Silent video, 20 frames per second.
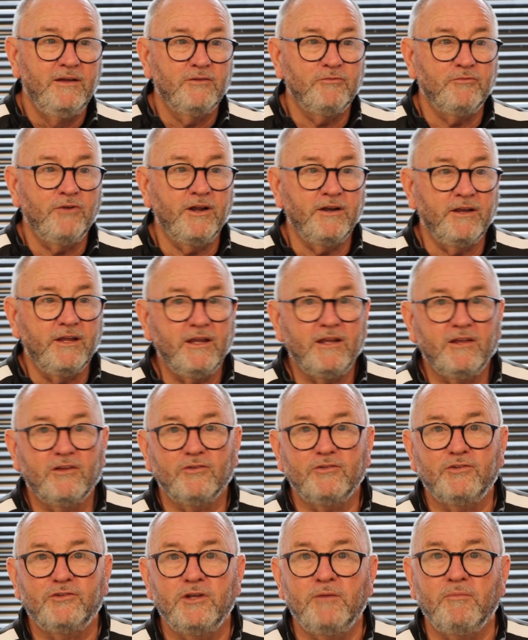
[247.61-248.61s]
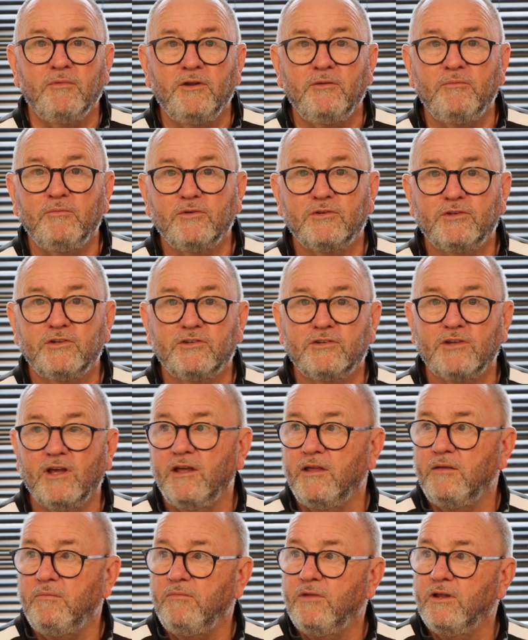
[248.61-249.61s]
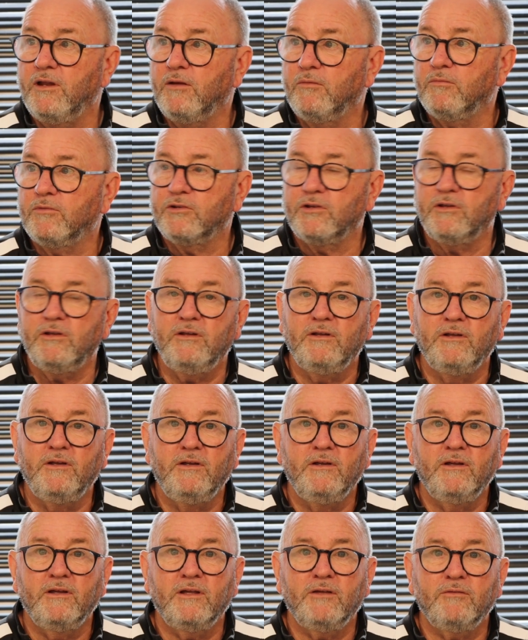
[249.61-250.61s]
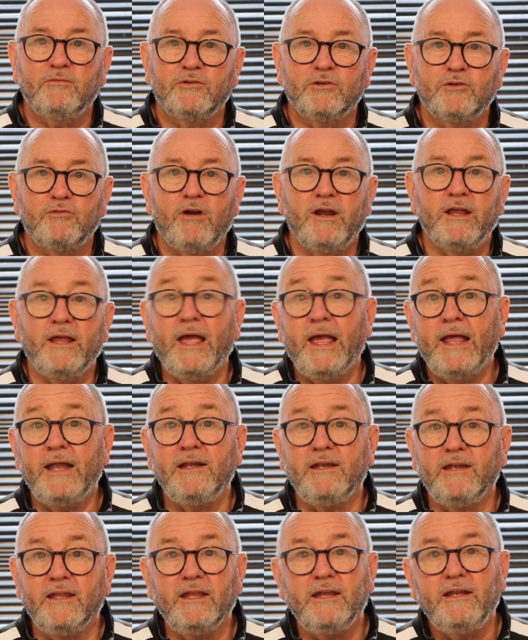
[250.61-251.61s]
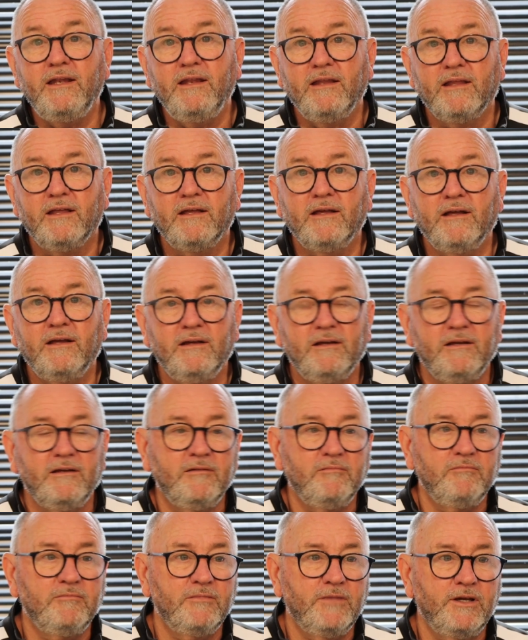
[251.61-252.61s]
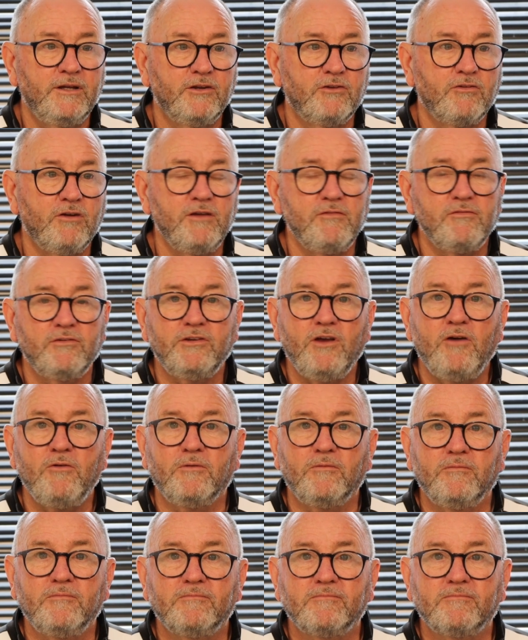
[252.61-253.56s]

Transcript: running, because Chippenham was the same, it was a great ending and a great result.